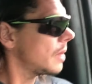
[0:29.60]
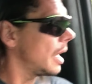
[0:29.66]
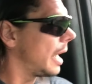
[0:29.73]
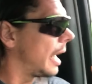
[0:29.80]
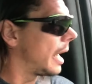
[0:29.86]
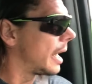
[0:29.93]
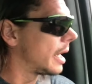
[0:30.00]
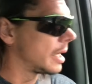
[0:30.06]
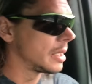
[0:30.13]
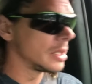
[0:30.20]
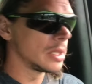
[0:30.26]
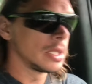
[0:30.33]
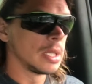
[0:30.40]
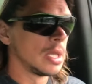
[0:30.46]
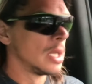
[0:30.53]
And
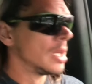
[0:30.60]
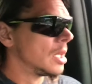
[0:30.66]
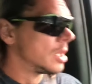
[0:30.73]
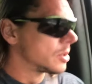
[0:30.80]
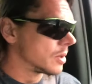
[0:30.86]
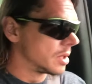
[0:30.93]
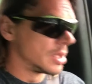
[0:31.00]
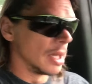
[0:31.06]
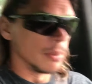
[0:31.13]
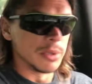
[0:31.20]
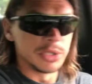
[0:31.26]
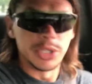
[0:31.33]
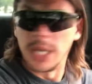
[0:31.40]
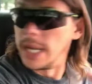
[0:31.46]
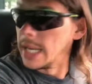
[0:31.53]
to double
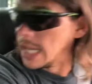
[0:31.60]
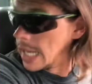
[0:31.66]
check